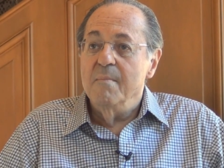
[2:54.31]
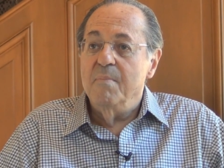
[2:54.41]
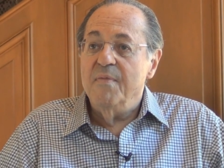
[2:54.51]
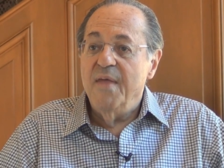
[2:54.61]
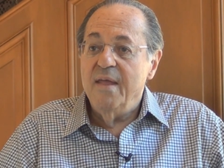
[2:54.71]

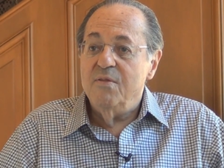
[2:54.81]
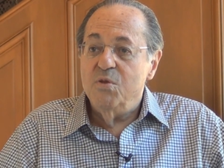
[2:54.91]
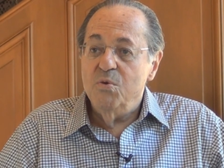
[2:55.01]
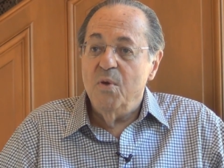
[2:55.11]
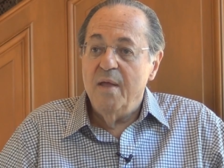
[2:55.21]
but they
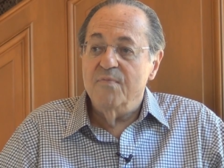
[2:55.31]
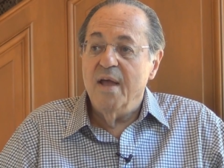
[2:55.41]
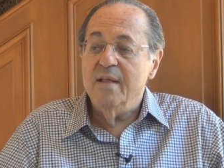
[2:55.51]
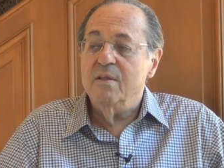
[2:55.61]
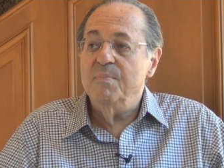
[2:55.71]
too have
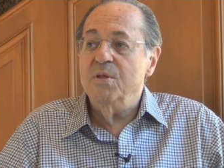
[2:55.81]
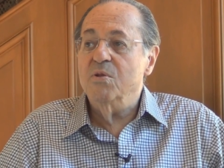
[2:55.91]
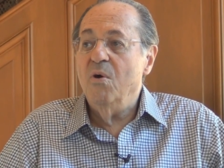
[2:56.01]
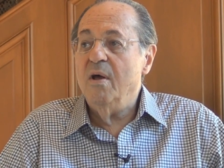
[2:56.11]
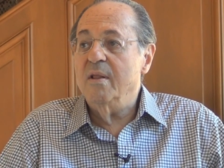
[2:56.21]
got to be
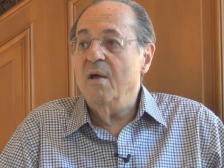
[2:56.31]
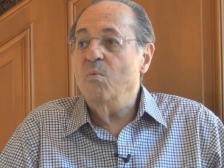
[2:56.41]
taught